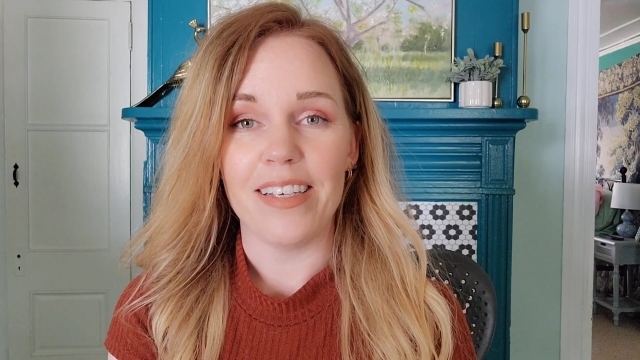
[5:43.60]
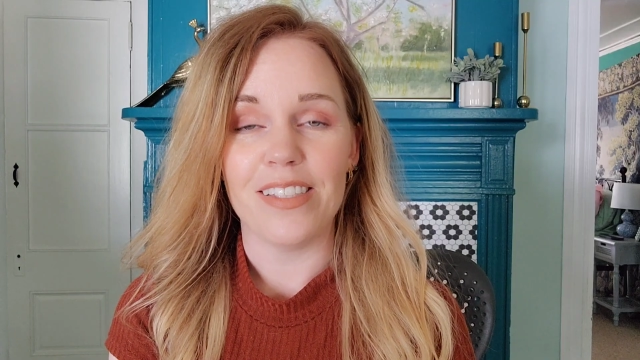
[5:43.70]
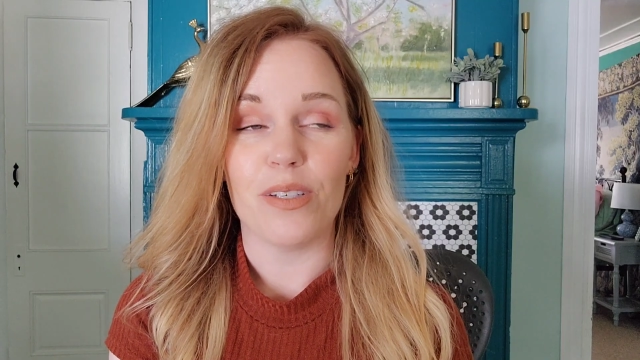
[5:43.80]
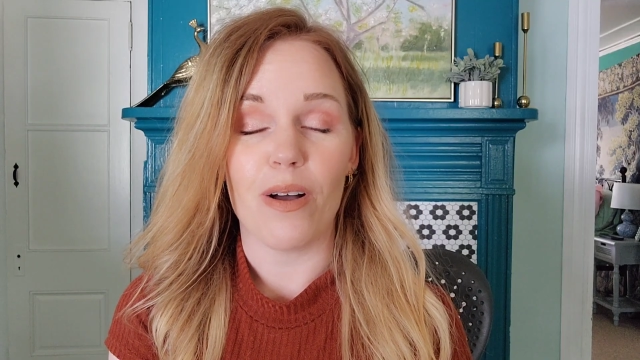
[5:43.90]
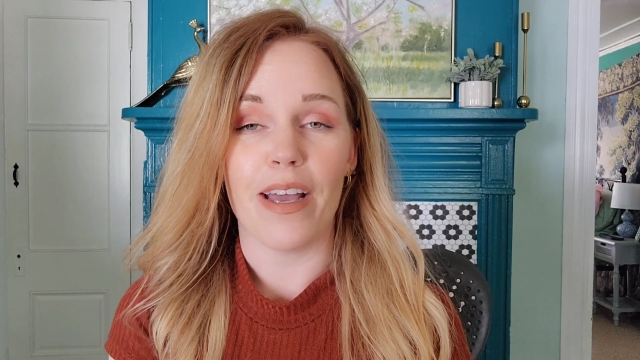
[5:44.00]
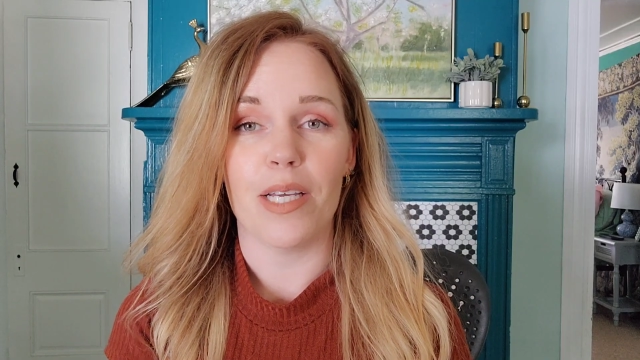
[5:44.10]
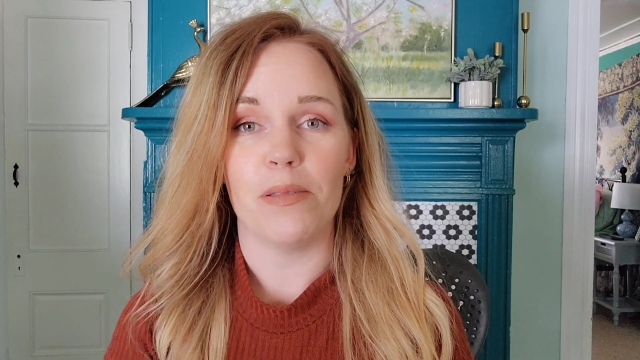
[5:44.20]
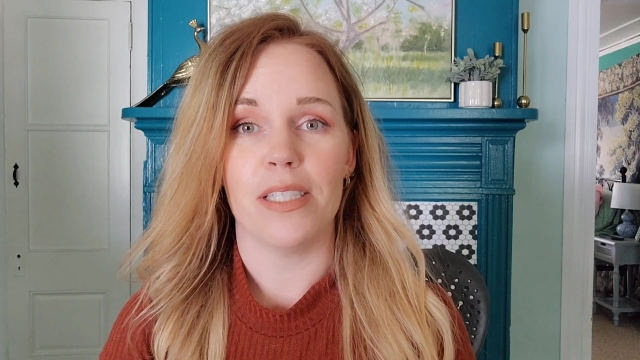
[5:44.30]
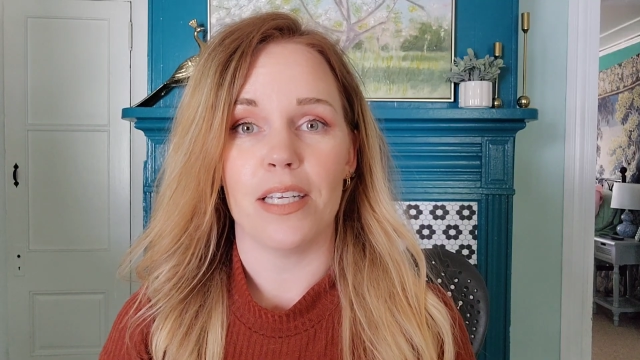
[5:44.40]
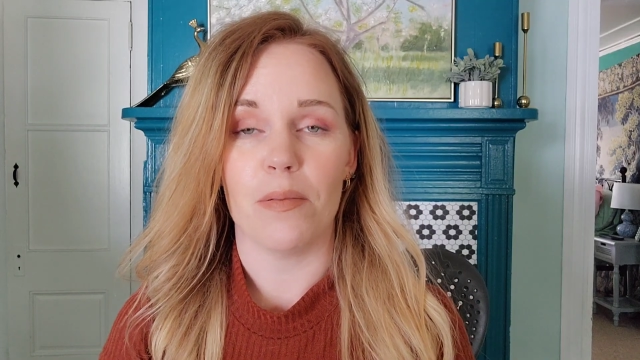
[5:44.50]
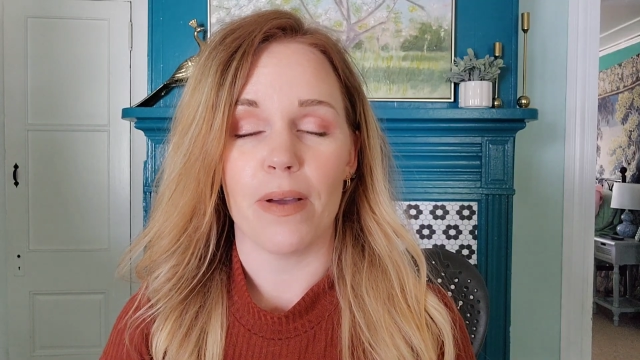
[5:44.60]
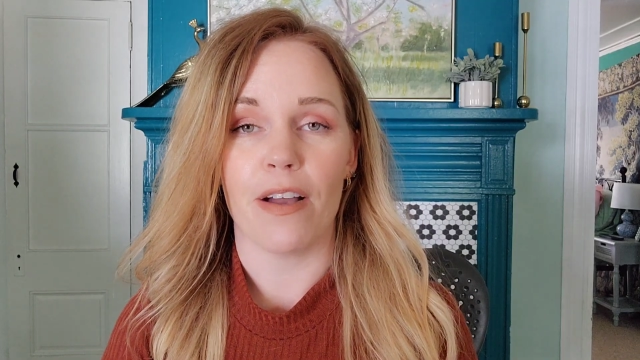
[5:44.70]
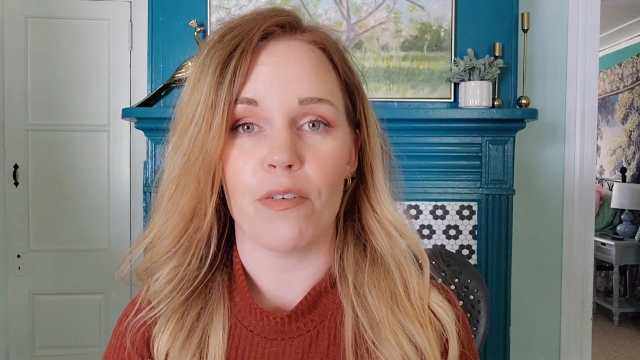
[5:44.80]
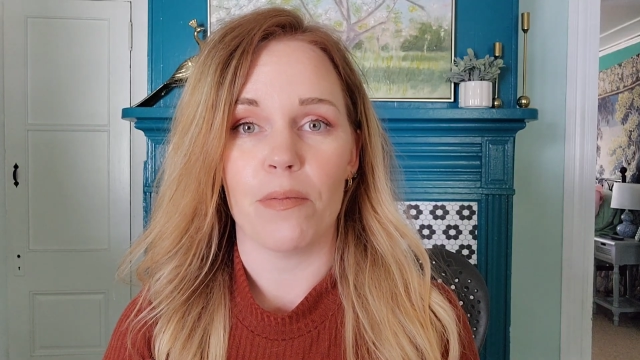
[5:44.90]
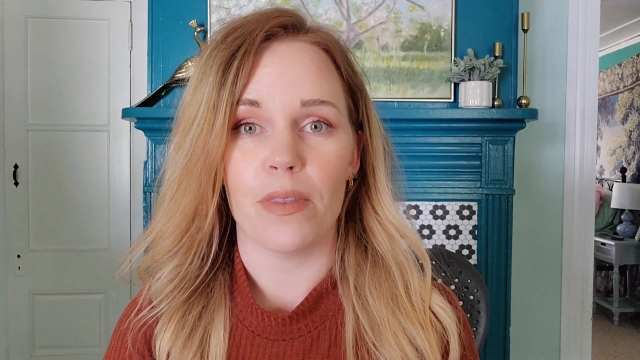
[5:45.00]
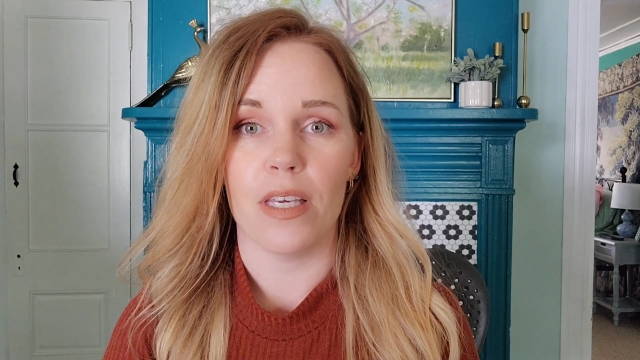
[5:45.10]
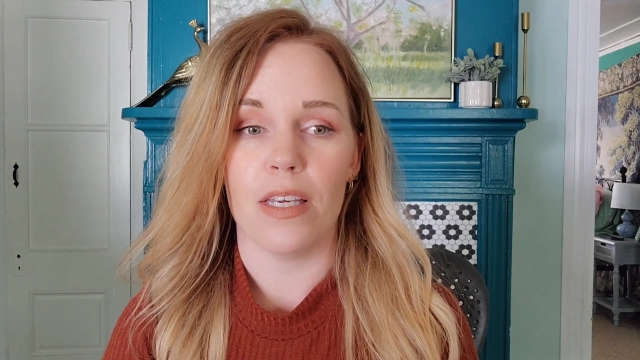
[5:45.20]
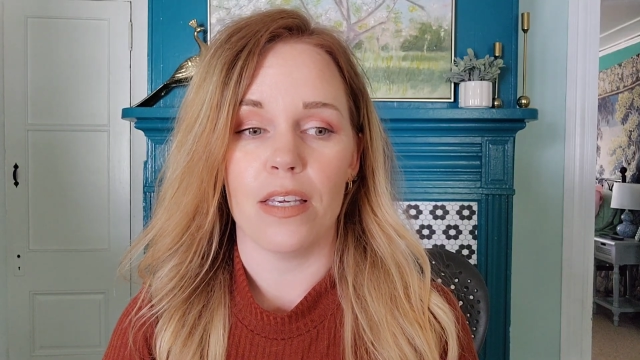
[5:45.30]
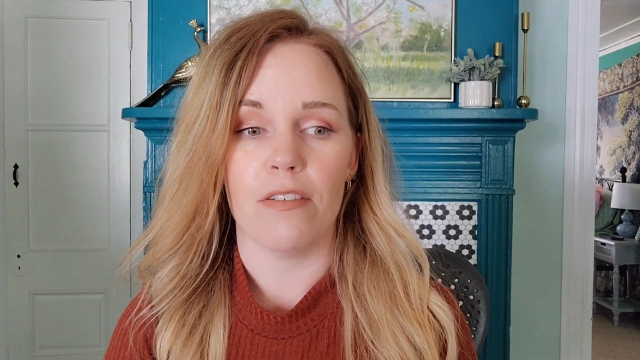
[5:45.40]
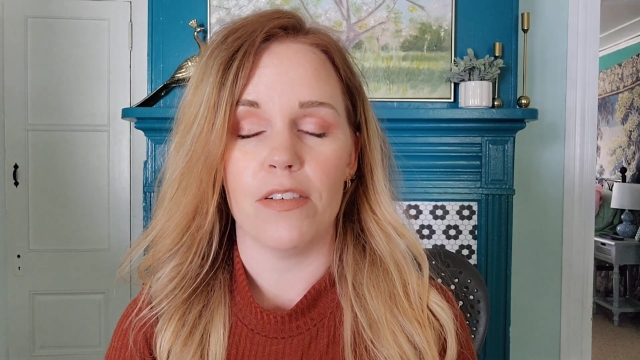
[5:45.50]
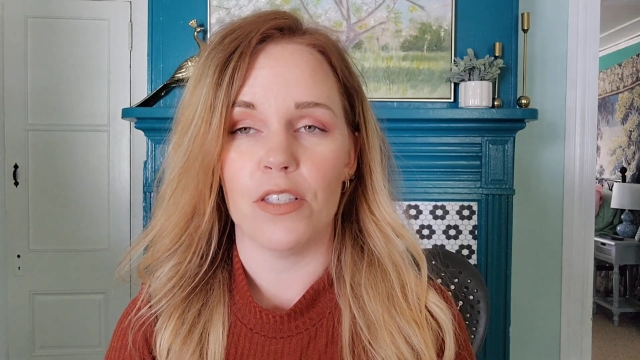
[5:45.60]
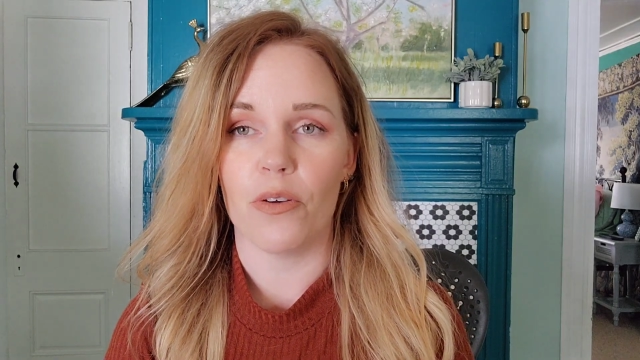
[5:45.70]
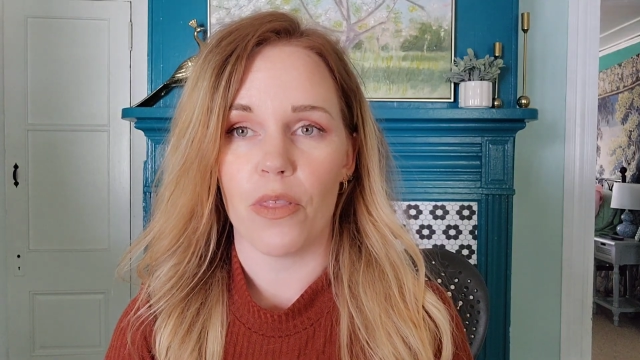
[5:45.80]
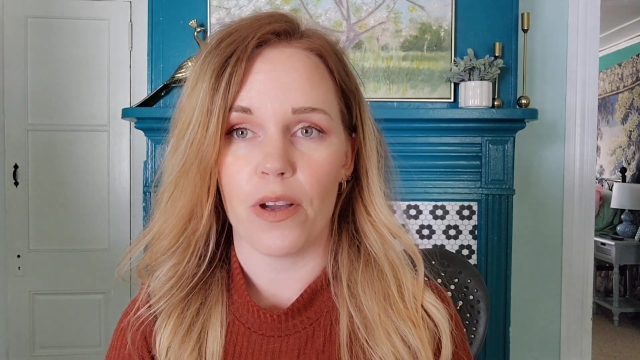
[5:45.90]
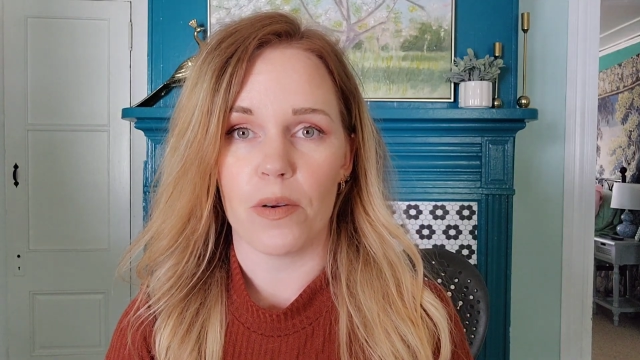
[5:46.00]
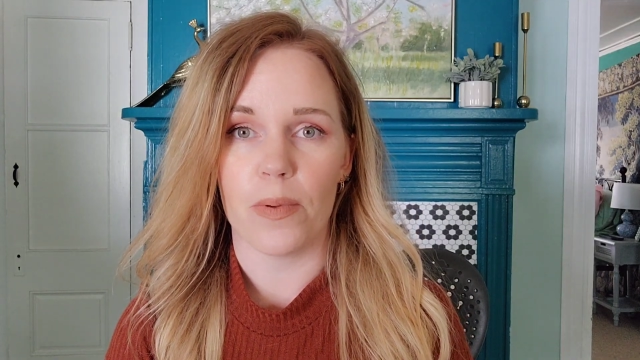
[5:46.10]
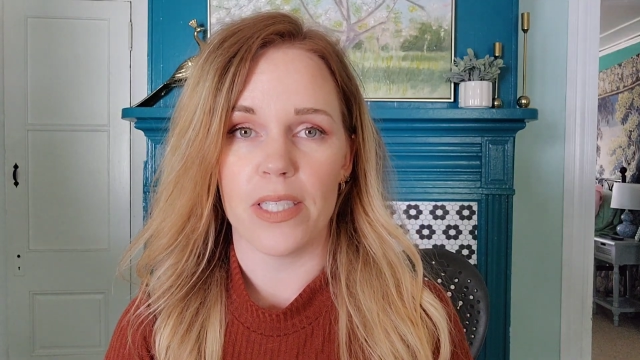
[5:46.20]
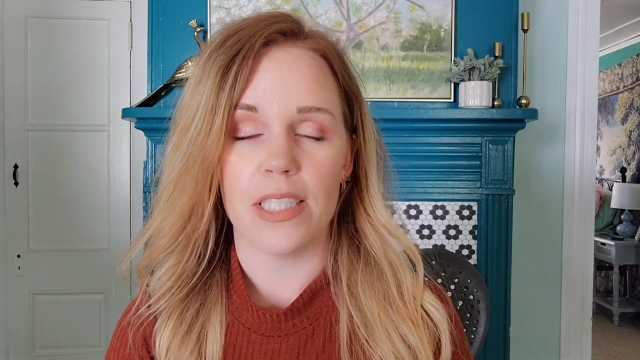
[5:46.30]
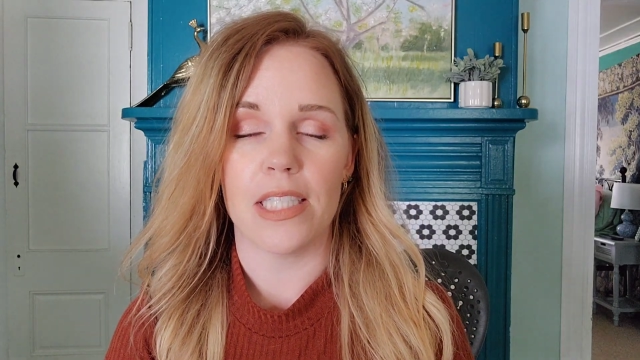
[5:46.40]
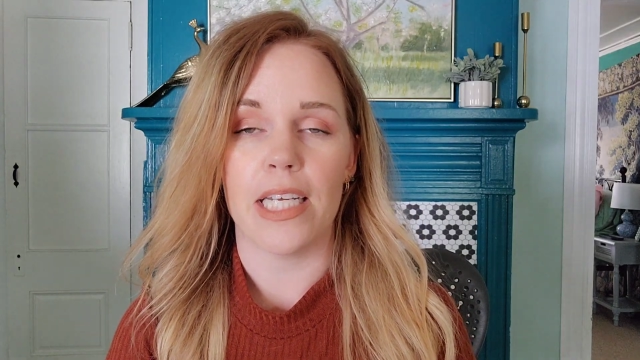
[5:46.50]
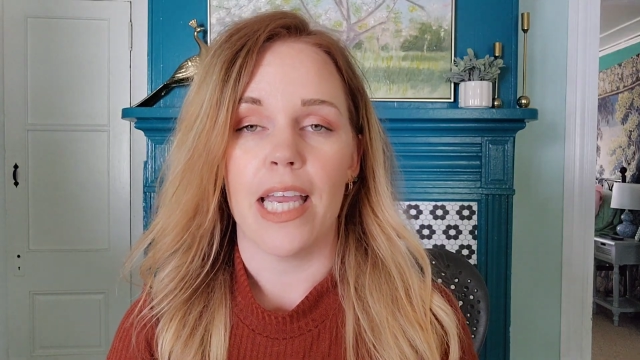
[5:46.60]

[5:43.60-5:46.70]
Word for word: So I am just getting back from the physiotherapist,